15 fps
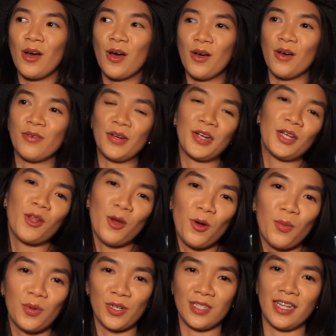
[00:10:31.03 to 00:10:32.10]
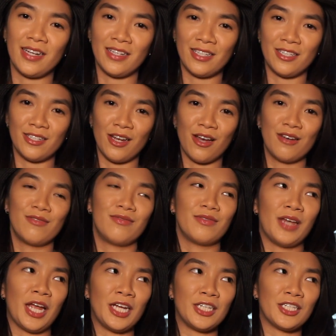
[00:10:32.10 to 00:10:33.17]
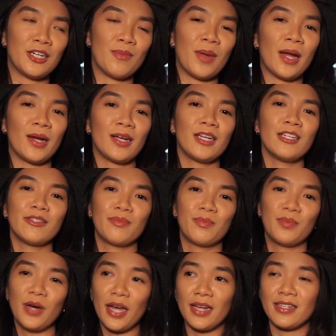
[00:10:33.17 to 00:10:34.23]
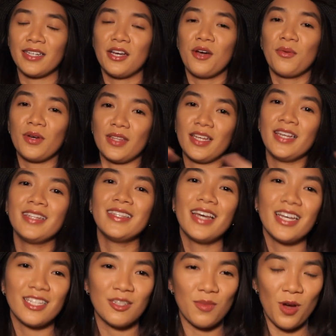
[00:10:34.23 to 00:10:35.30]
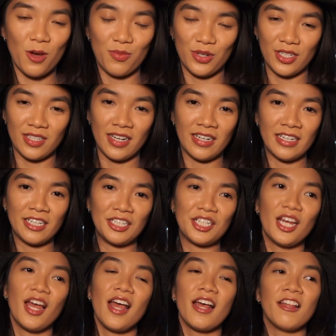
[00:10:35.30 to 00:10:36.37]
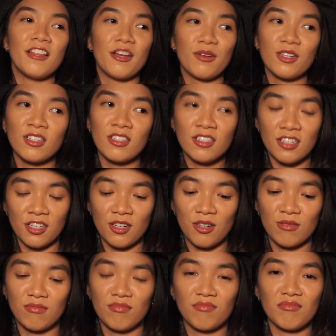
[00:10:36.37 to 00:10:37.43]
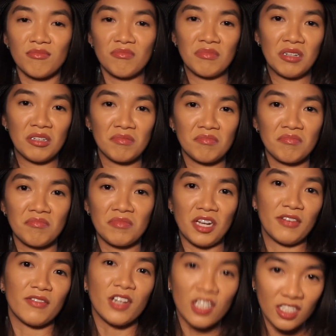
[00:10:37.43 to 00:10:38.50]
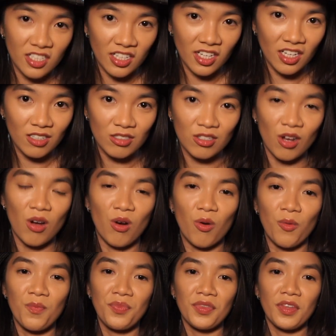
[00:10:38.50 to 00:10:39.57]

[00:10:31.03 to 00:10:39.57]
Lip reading: a very low percentage of Asian Americans, but within that small percentage, there was still diversity. So